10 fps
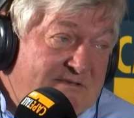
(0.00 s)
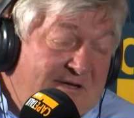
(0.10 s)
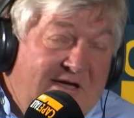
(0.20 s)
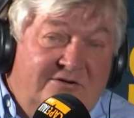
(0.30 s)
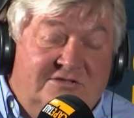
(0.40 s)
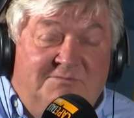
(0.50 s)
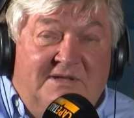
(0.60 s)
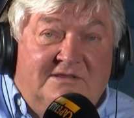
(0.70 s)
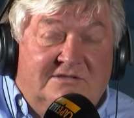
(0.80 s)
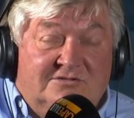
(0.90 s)
So yeah. I could
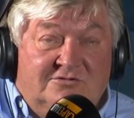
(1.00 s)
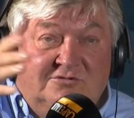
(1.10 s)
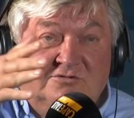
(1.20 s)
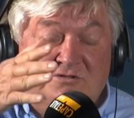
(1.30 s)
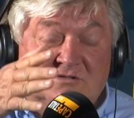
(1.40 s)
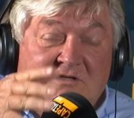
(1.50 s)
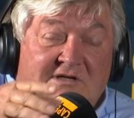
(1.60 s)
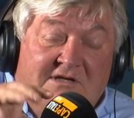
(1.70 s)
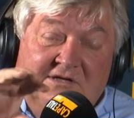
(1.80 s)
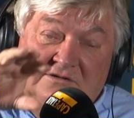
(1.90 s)
split the stores
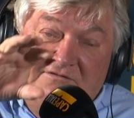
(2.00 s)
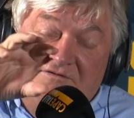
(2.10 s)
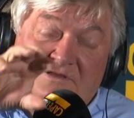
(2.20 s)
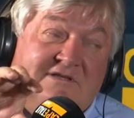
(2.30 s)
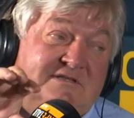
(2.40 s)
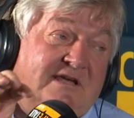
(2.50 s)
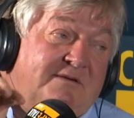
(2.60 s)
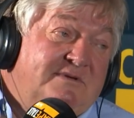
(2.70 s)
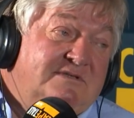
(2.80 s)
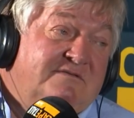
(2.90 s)
to fit the
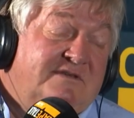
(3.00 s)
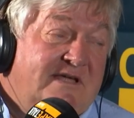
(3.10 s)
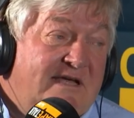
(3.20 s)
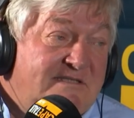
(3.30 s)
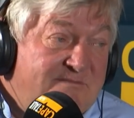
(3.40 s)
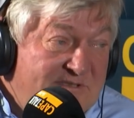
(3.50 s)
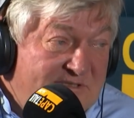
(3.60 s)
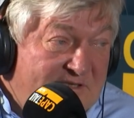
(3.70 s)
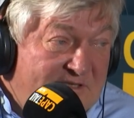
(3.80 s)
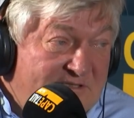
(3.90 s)
segments of the customers
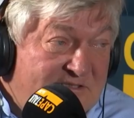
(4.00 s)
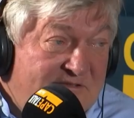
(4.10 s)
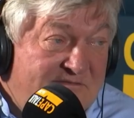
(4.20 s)
that they serve.